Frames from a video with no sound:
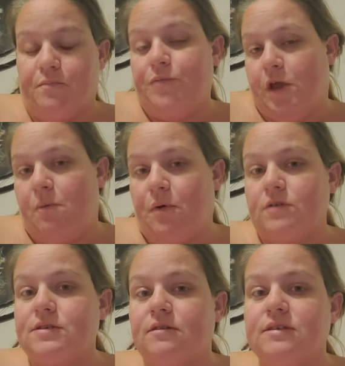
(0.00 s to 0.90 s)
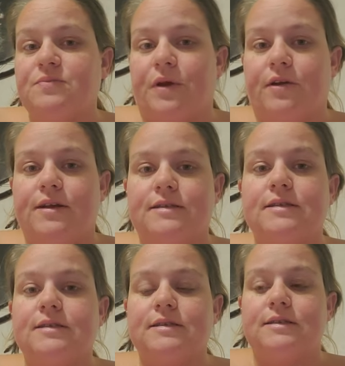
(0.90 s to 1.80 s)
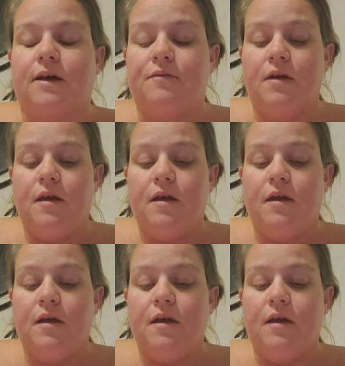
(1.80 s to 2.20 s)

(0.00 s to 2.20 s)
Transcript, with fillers: you know, personal experiences and stuff.